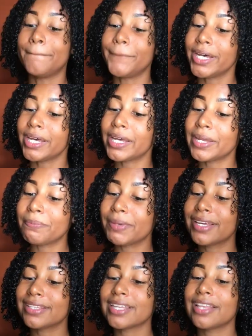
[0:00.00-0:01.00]
But
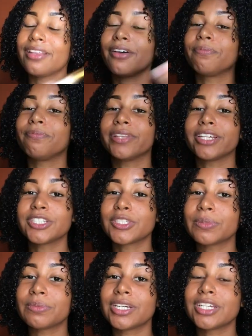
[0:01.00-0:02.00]
because I love Blush
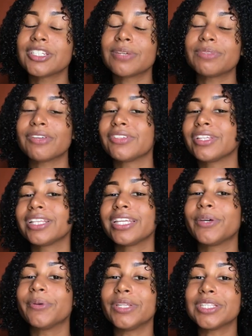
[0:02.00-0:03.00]
so much, I'm
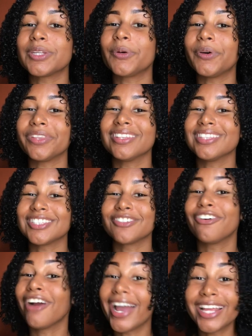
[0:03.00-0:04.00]
definitely going to order this
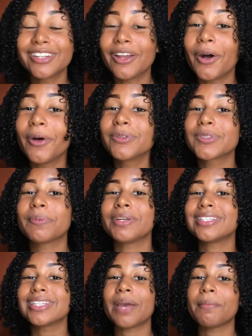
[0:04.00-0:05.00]
right now. So
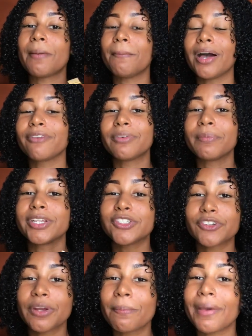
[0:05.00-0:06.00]
by the time I'm back from my
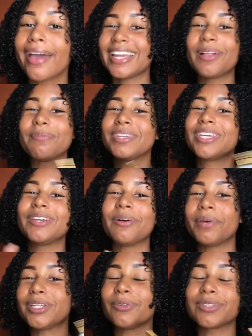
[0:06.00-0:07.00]
trip, it'll be
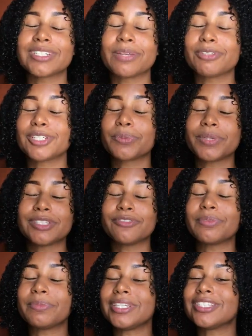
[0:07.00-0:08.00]
on my doorstep just waiting
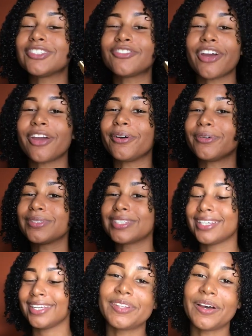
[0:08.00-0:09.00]
for me to try out.
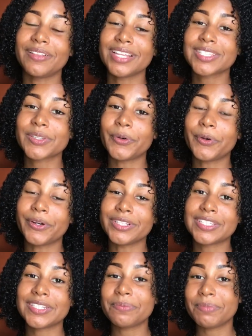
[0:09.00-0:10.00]
So now let's go on
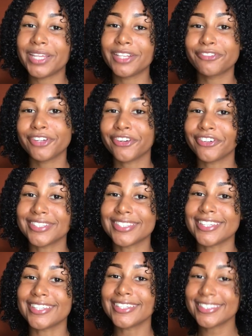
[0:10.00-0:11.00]
to the male
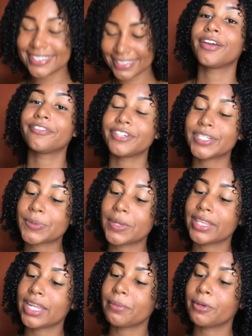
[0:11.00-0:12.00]
fragrances. First
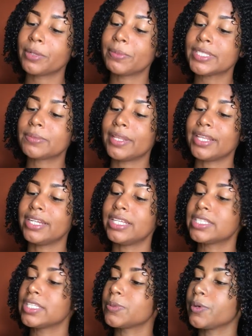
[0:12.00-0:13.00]
one that I'm going to be smelling
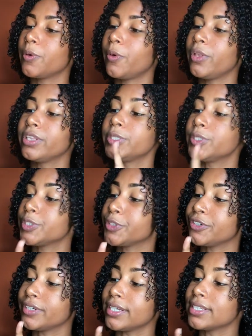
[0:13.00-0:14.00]
is this one called
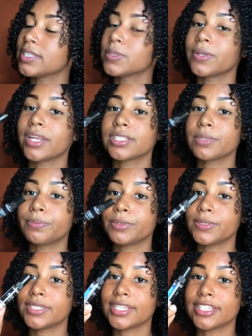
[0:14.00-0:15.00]
Notorious. This one has a
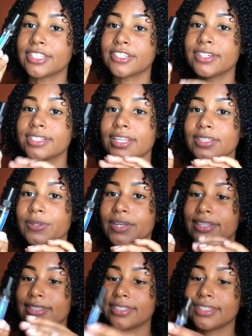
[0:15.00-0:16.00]
blue tint to it, as you
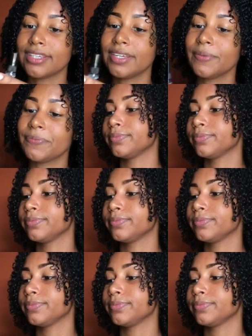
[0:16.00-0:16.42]
can see.